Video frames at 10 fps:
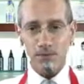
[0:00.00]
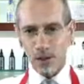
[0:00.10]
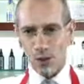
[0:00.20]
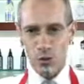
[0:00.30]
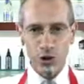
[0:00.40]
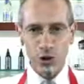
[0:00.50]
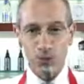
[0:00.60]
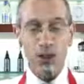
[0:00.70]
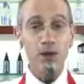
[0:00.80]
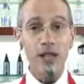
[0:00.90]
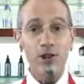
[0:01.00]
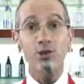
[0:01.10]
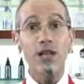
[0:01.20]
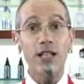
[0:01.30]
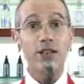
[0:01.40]
which is pretty much
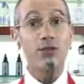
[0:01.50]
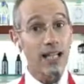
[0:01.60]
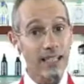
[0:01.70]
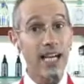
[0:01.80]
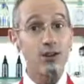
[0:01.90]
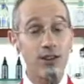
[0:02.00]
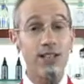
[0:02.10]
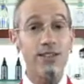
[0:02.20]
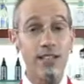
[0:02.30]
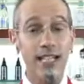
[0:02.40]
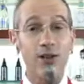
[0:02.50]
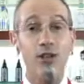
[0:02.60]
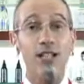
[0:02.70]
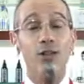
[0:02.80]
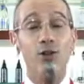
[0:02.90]
Iran, Iraq as it is now.
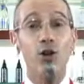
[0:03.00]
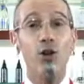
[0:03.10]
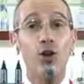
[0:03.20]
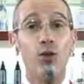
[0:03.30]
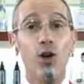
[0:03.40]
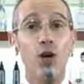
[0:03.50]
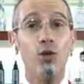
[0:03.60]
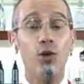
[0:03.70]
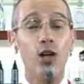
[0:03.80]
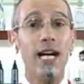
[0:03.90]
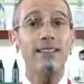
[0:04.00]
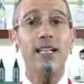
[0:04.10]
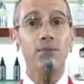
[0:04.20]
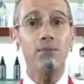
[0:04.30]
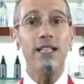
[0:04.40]
So what had
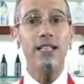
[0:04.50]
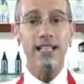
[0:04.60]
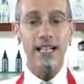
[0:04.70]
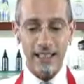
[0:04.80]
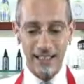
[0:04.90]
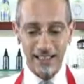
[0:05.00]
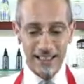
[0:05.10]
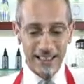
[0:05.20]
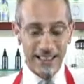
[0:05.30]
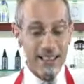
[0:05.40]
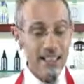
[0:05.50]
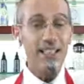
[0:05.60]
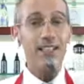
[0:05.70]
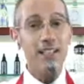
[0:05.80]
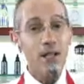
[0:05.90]
that mean? That
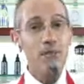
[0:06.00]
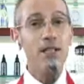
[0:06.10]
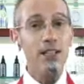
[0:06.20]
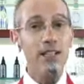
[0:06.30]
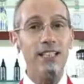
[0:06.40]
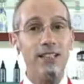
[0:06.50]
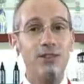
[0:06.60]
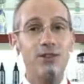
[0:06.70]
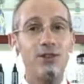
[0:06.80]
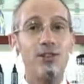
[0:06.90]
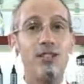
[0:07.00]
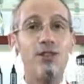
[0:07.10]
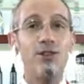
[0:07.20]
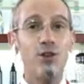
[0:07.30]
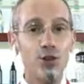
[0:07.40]
here in Middle East
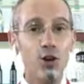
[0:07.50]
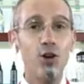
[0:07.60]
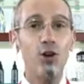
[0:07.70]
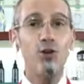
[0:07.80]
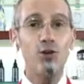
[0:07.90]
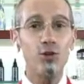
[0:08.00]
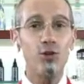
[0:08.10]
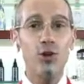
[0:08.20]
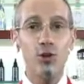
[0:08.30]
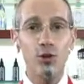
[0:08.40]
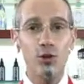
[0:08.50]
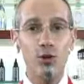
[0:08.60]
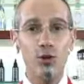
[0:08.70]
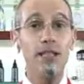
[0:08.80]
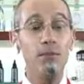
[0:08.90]
is so
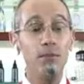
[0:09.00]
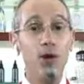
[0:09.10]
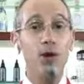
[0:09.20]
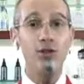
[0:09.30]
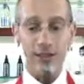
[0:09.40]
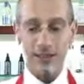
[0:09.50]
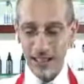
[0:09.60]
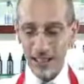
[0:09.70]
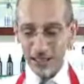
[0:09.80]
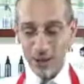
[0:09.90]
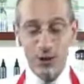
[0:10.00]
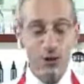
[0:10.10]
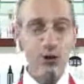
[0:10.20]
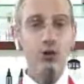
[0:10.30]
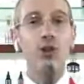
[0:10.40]
really important, the
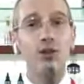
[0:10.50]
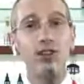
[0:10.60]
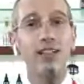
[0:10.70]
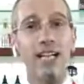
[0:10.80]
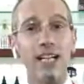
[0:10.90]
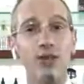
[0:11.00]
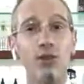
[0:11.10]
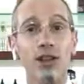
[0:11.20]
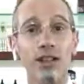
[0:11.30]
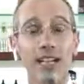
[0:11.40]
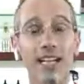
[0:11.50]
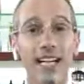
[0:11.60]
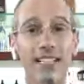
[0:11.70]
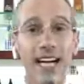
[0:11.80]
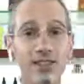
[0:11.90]
usage of the glassware,
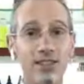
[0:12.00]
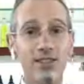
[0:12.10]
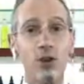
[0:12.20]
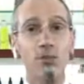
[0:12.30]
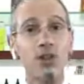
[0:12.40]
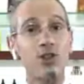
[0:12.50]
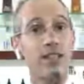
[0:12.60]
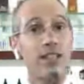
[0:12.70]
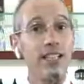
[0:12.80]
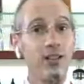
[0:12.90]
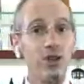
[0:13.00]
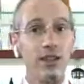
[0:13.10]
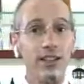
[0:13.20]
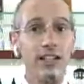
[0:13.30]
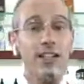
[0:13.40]
and it has so much
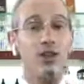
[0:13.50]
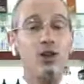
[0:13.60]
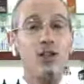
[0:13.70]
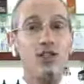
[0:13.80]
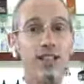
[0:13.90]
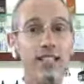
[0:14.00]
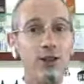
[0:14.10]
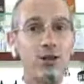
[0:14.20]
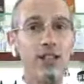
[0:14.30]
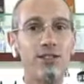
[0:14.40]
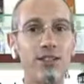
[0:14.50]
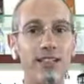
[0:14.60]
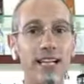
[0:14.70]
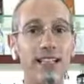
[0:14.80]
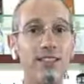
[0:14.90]
tradition. So it's very
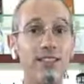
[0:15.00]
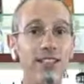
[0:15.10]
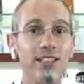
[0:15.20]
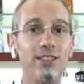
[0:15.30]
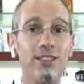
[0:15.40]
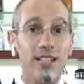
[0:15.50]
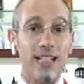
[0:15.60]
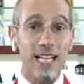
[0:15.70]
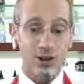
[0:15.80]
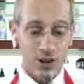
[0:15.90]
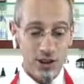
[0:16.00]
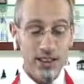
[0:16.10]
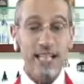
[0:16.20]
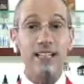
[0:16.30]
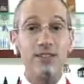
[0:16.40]
interesting that the Gachi
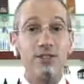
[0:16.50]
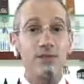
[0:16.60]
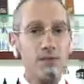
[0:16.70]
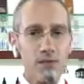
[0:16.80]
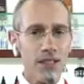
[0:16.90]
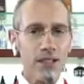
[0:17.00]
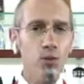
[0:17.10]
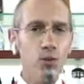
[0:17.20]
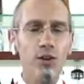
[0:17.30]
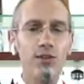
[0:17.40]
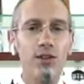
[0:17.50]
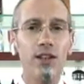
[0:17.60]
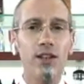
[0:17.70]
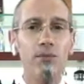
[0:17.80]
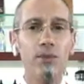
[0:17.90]
glass, it
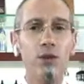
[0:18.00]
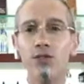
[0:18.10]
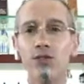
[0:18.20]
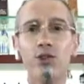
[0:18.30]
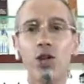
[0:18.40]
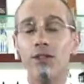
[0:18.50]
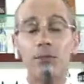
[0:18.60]
was discovered